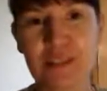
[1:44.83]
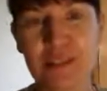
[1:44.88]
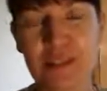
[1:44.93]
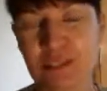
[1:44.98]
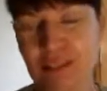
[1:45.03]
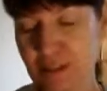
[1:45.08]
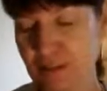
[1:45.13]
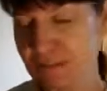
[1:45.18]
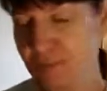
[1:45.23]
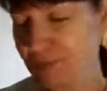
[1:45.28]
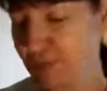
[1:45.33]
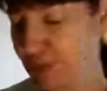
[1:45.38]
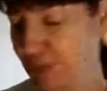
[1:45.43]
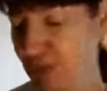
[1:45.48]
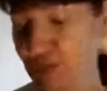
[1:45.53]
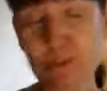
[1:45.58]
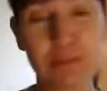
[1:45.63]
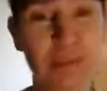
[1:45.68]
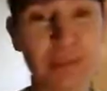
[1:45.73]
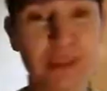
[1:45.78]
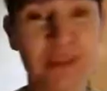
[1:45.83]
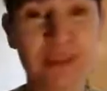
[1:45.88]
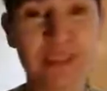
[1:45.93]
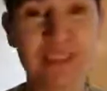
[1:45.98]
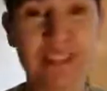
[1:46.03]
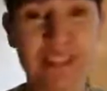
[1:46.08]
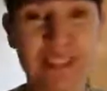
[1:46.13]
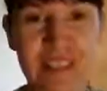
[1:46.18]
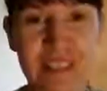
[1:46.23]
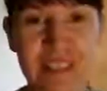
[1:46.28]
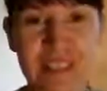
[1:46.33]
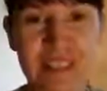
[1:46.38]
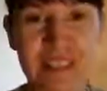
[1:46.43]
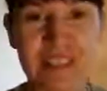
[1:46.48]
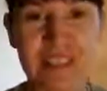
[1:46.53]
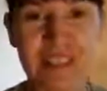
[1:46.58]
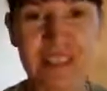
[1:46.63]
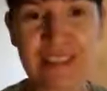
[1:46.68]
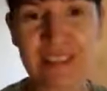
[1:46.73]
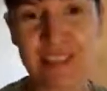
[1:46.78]
So because it's Easter,
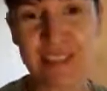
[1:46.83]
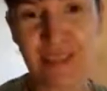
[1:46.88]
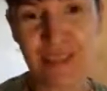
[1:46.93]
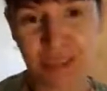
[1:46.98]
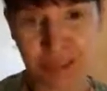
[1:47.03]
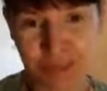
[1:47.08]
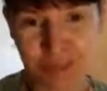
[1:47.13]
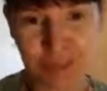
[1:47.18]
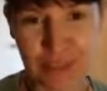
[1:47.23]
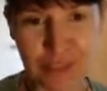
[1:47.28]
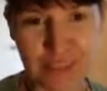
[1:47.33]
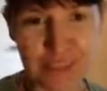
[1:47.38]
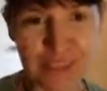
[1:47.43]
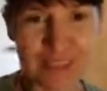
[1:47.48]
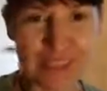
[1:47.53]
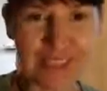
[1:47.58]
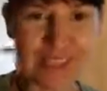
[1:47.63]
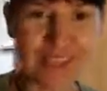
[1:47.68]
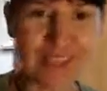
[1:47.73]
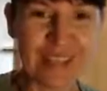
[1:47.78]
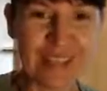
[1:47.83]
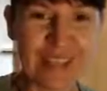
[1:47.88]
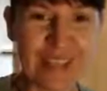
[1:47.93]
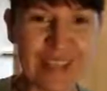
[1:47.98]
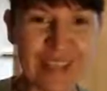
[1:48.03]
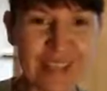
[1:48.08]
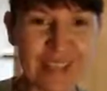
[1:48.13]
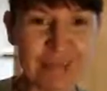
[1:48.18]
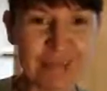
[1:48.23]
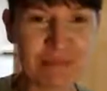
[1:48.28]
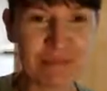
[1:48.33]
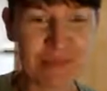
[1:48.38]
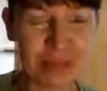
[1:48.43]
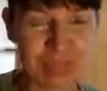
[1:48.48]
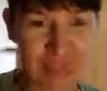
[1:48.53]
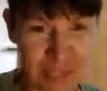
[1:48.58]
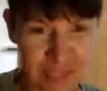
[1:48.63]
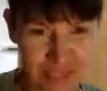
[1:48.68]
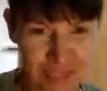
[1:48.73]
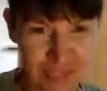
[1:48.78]
it's kind of fitting.
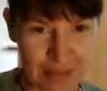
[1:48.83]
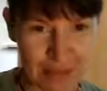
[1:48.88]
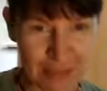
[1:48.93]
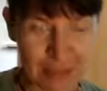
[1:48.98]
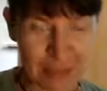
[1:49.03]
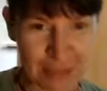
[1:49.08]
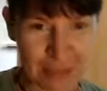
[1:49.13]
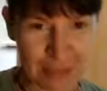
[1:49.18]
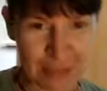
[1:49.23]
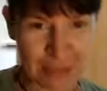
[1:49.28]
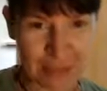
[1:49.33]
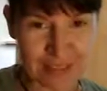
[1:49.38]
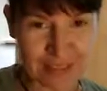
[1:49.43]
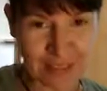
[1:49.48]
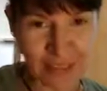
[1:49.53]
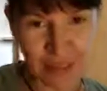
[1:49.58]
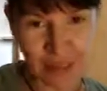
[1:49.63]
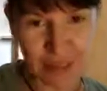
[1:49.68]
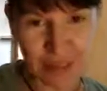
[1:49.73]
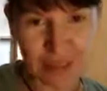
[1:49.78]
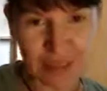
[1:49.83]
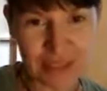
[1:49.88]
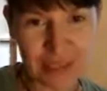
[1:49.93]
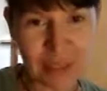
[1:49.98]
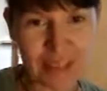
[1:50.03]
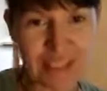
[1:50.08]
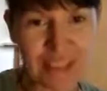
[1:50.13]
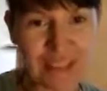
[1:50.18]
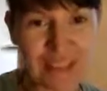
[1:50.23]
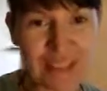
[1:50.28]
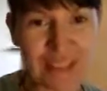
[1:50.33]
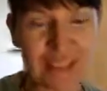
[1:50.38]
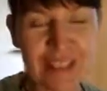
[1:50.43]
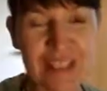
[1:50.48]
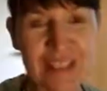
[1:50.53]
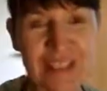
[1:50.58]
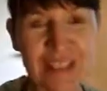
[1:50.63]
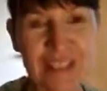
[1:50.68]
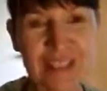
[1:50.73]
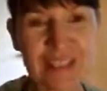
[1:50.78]
I have a little chocolate Easter
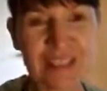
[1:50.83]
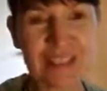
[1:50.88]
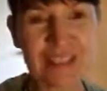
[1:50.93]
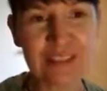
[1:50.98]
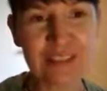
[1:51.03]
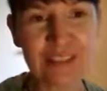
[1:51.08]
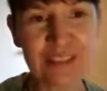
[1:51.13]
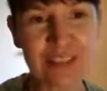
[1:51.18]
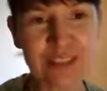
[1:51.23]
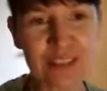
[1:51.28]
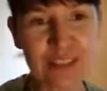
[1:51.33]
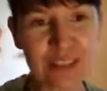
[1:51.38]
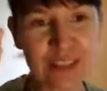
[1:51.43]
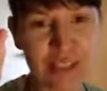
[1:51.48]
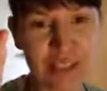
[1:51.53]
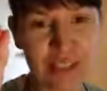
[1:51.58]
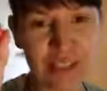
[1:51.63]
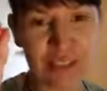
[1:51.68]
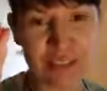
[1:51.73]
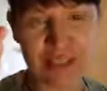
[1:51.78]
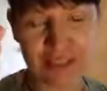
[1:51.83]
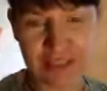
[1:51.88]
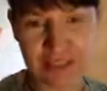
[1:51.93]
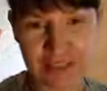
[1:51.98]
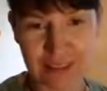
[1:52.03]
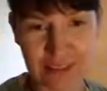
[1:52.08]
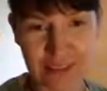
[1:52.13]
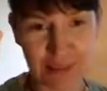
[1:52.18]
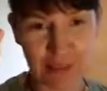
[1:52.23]
egg here, and